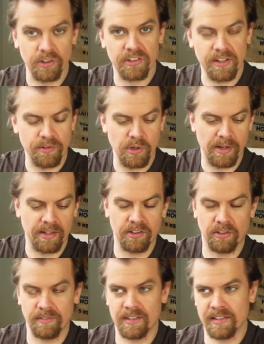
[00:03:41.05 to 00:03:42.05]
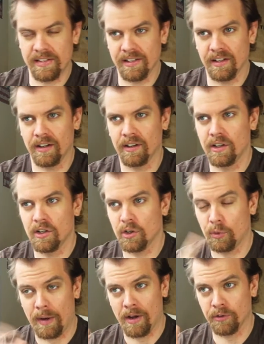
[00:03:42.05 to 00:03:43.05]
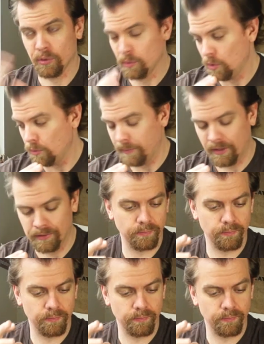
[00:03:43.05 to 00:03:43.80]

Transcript: to give you a hint of the ground aroma,